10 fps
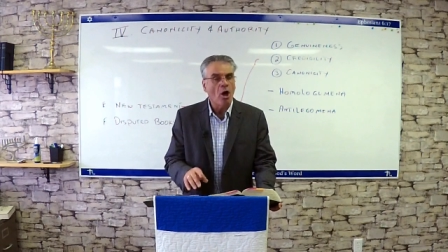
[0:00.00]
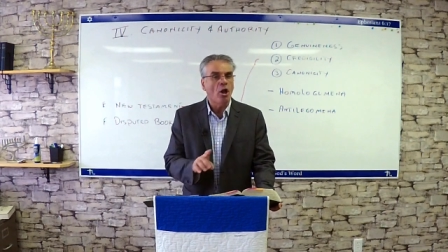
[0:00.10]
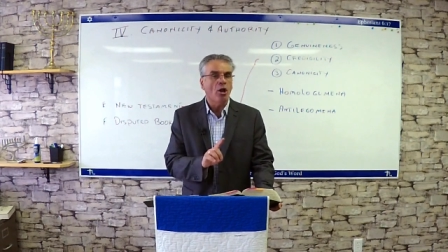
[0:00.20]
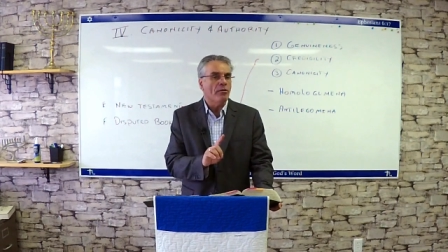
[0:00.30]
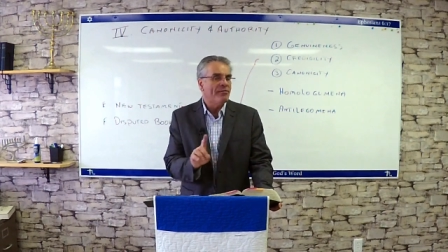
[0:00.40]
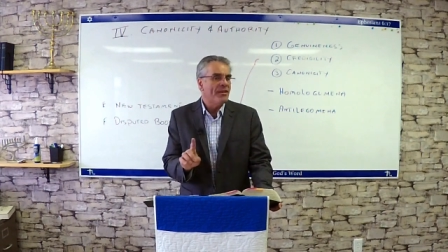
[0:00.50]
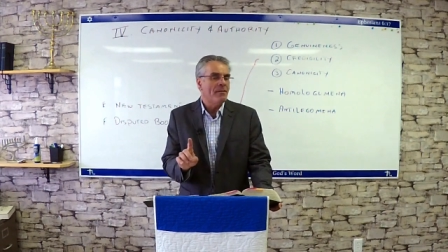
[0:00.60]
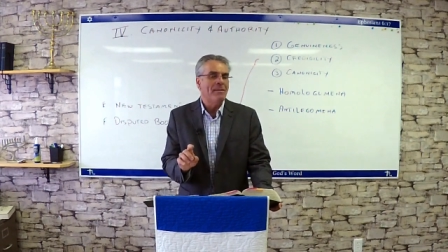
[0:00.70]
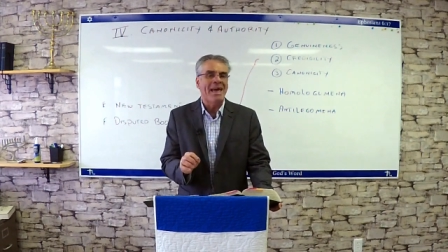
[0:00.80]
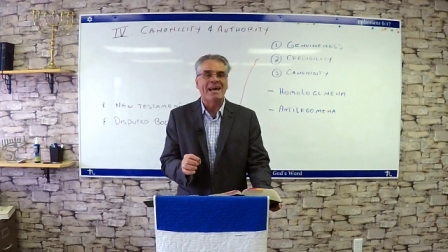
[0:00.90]
all of
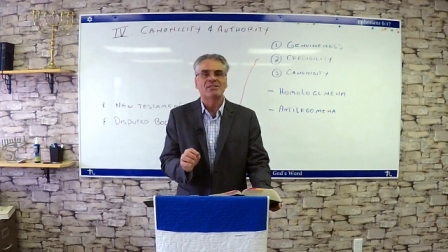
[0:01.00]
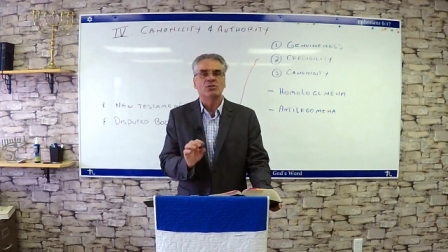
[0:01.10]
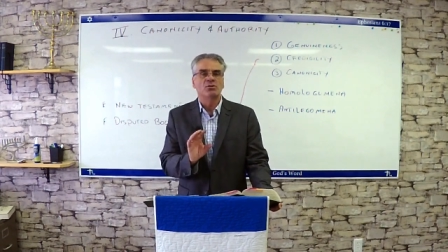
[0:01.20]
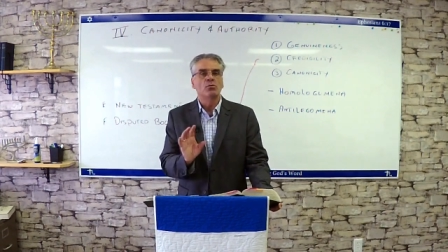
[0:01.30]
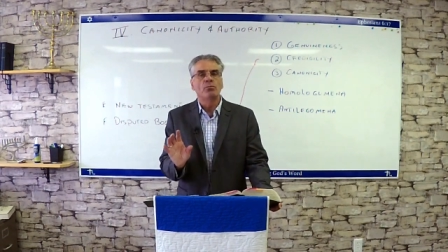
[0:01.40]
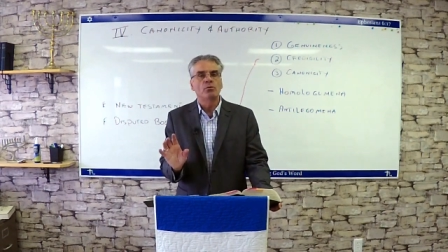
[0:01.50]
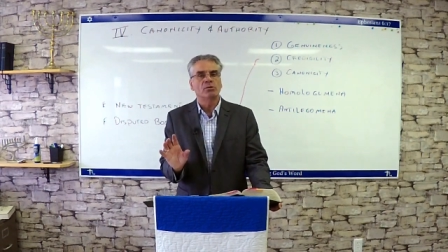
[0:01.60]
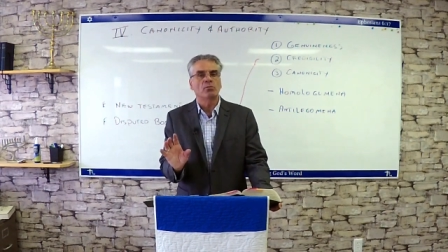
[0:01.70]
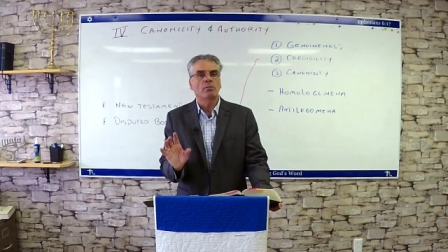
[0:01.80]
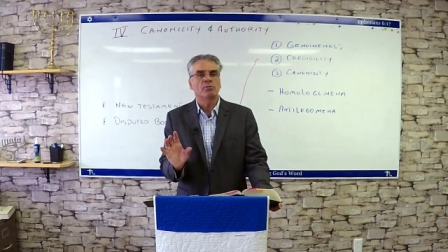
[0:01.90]
them has a
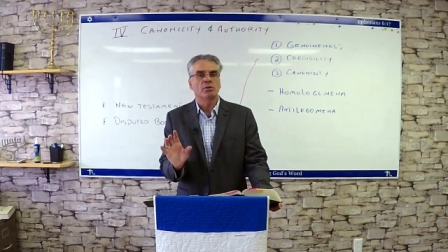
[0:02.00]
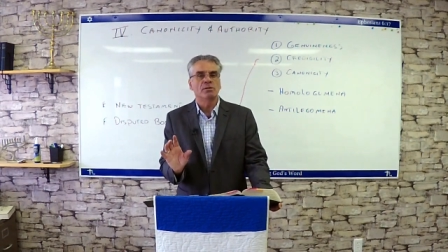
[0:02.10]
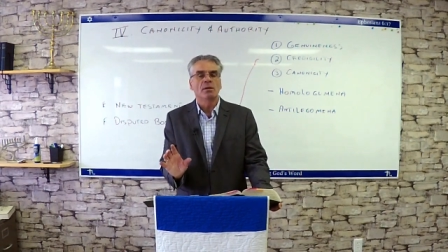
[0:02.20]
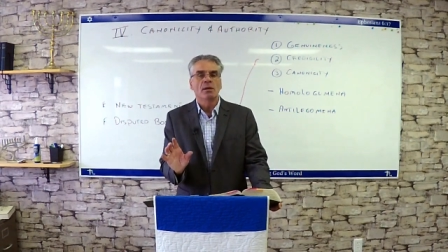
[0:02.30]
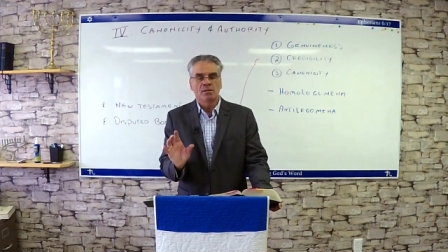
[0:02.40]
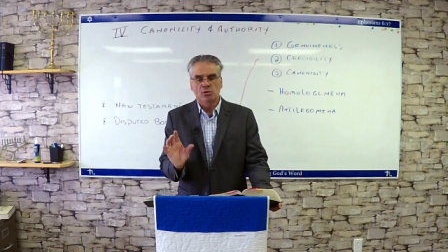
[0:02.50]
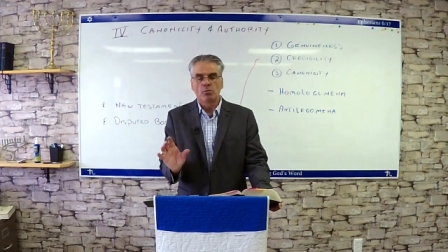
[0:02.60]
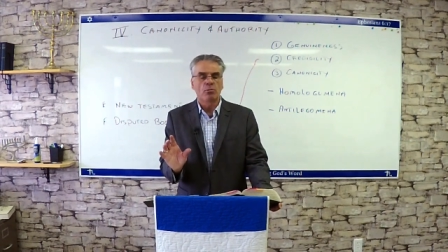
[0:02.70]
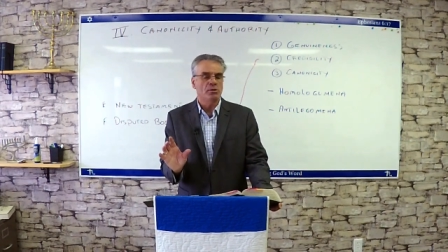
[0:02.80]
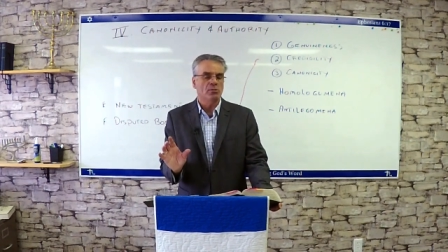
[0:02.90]
superscription,
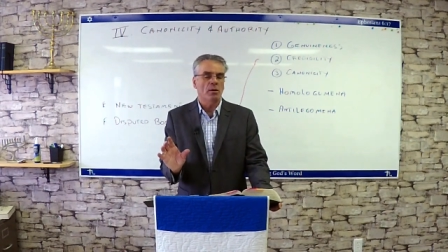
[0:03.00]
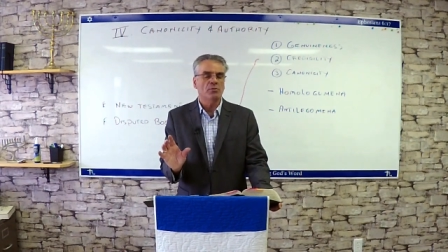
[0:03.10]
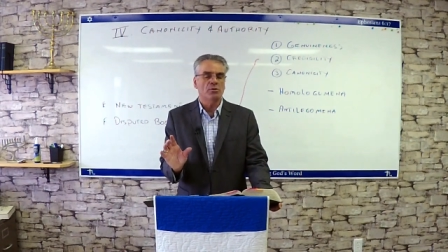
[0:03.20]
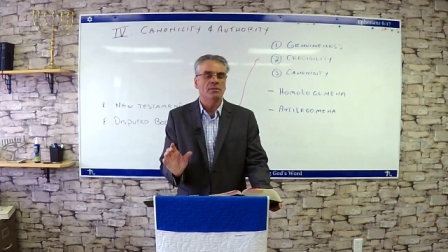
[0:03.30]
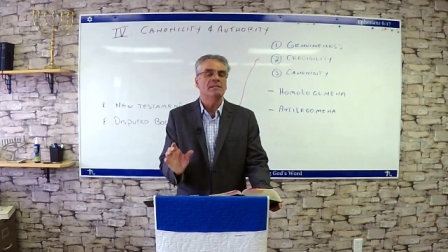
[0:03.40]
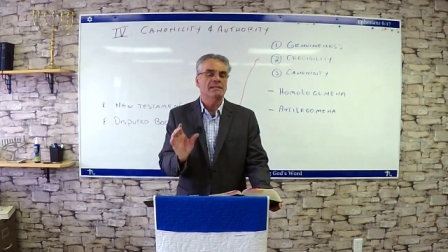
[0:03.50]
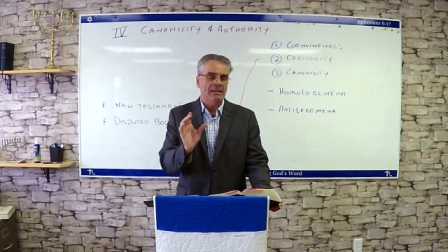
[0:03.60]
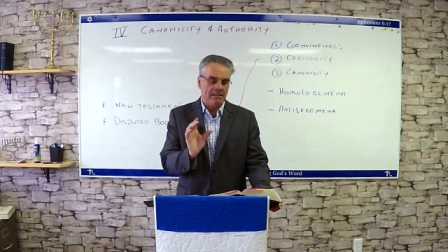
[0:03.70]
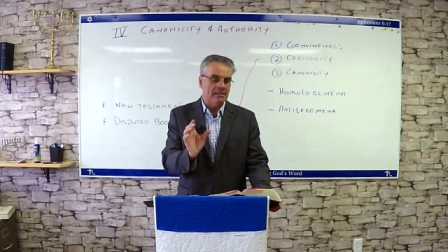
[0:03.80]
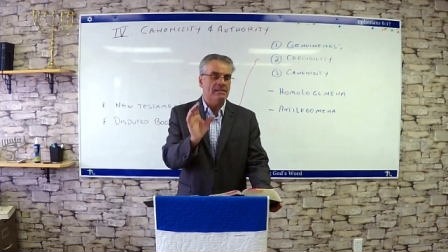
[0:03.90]
superscription
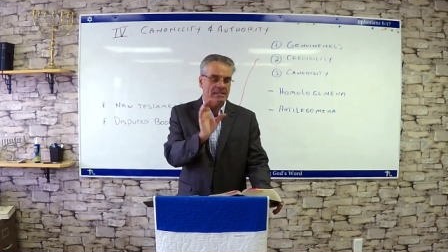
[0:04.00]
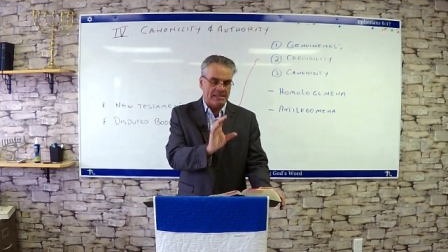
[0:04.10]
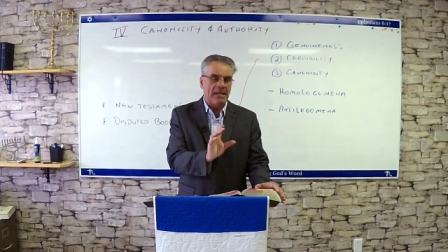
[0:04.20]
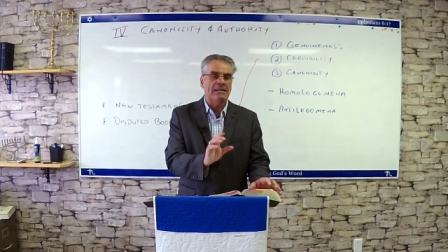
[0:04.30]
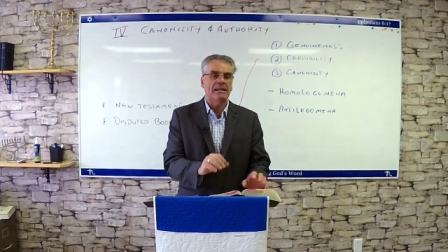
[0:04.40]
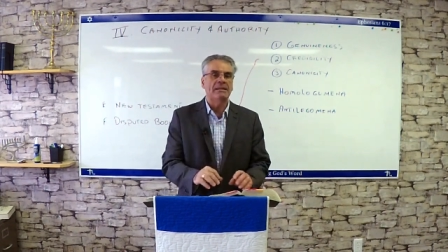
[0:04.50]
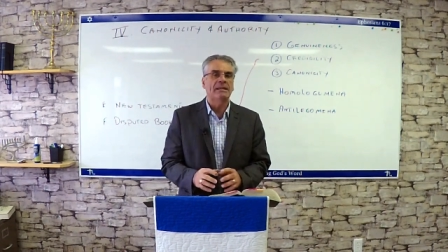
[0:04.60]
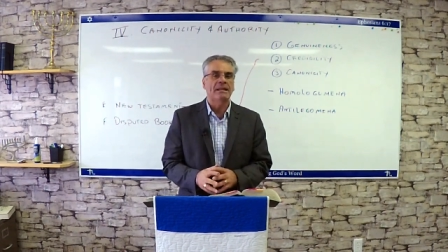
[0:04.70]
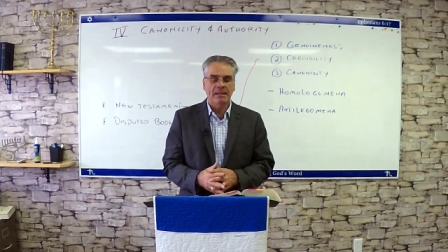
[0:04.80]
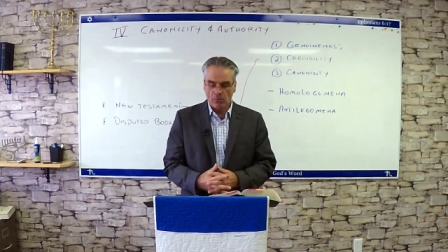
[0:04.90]
stating
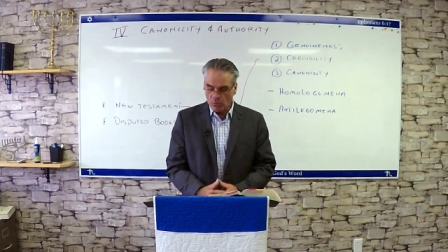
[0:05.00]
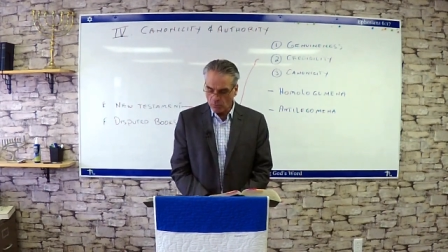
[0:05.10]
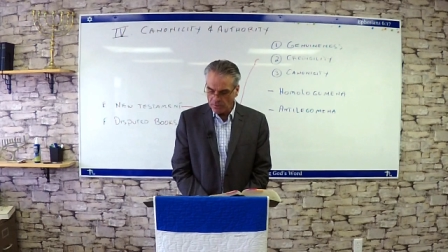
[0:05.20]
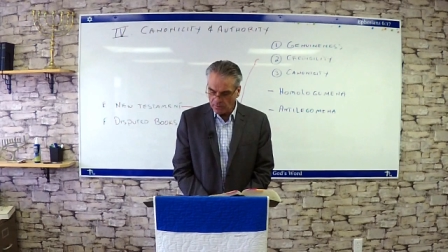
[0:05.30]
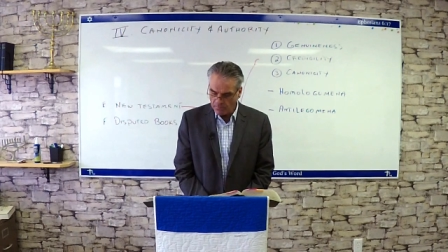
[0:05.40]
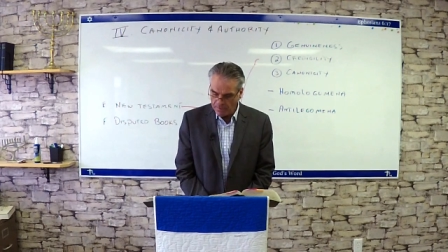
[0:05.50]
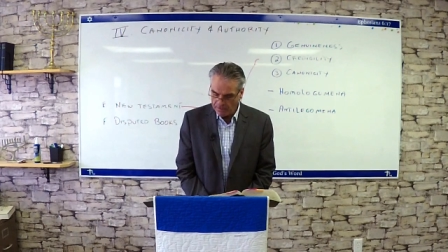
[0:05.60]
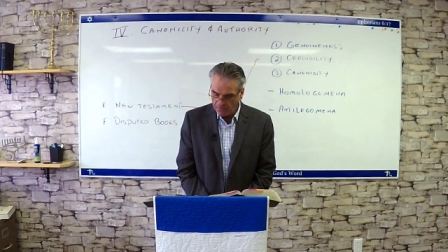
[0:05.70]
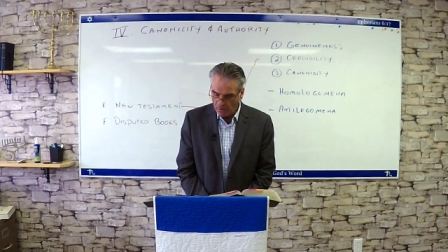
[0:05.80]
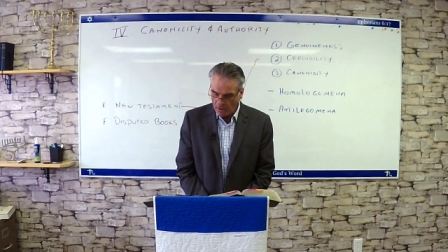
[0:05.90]
that they were written
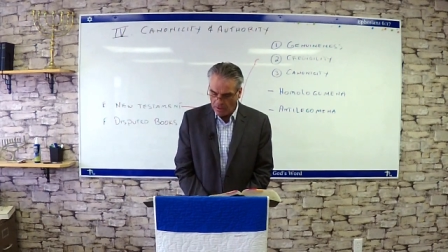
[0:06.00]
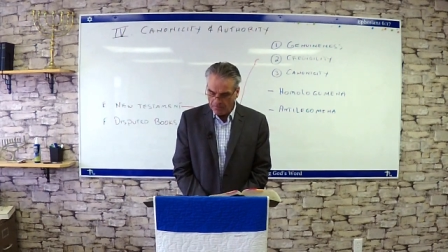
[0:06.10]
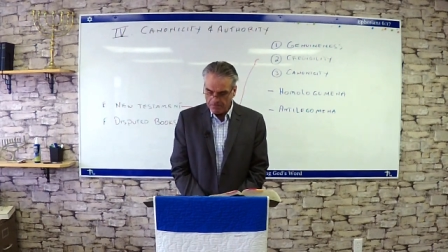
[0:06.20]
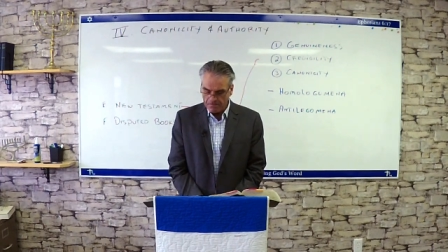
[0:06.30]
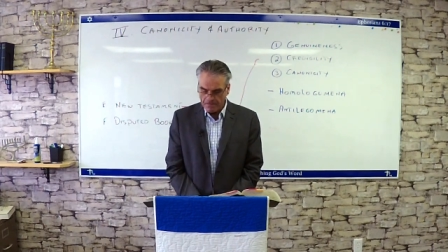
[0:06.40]
by Paul.